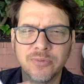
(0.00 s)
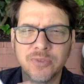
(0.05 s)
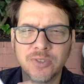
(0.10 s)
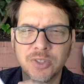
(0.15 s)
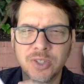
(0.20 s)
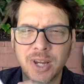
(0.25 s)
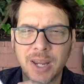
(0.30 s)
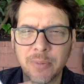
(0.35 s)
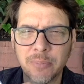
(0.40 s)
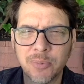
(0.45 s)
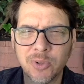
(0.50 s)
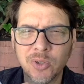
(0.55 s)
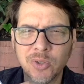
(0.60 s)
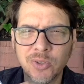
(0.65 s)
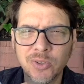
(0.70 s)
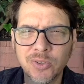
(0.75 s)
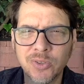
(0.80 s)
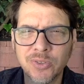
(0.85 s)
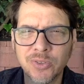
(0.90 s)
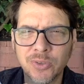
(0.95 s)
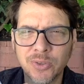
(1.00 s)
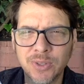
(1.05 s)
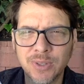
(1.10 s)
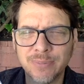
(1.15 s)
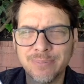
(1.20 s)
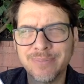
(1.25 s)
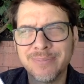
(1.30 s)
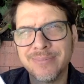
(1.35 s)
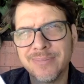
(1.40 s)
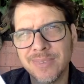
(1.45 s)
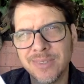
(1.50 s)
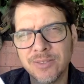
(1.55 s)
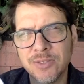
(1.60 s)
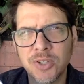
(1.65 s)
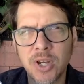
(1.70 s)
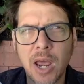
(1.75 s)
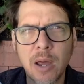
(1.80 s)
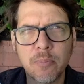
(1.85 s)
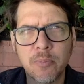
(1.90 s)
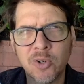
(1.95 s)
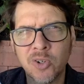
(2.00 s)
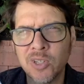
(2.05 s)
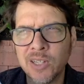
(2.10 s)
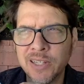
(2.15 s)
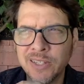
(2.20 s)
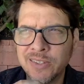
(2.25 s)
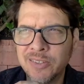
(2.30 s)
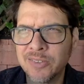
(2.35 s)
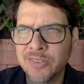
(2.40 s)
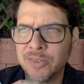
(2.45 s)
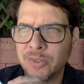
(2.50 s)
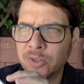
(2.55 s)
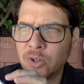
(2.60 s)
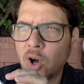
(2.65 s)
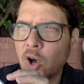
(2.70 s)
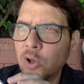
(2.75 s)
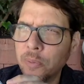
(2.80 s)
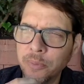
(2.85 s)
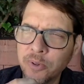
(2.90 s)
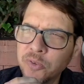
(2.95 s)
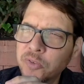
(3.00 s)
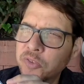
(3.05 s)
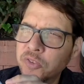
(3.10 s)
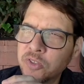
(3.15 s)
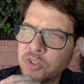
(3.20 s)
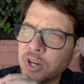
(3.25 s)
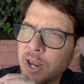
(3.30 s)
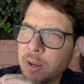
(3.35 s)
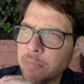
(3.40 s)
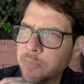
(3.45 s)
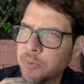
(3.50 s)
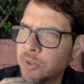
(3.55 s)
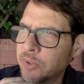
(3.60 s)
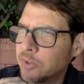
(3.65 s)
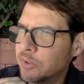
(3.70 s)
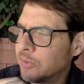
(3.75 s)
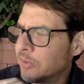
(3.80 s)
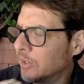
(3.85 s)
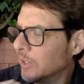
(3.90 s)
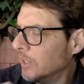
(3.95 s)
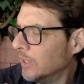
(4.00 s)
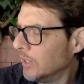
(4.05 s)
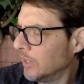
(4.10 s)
chapters or chapterlets or almost chapters